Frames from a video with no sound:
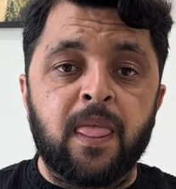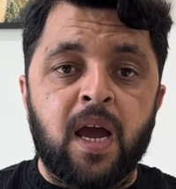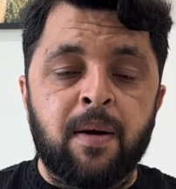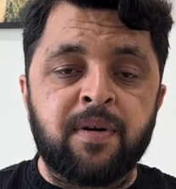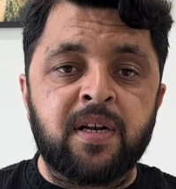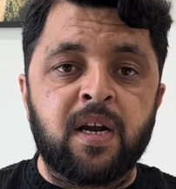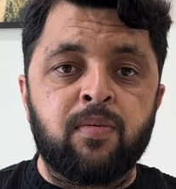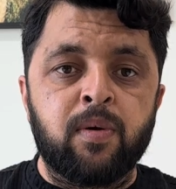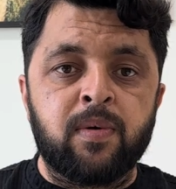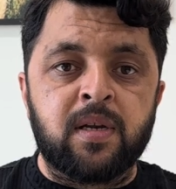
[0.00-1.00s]
after that
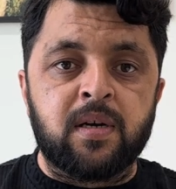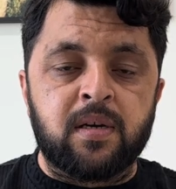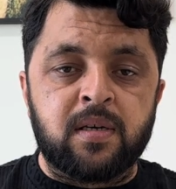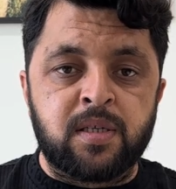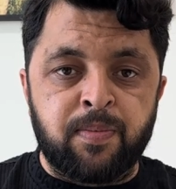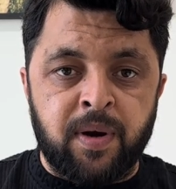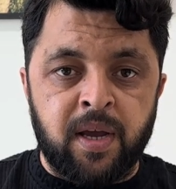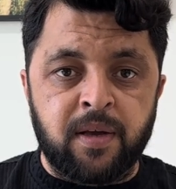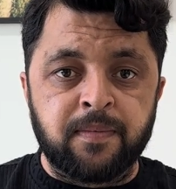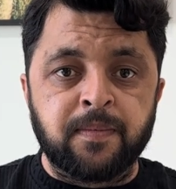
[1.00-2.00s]
we will spray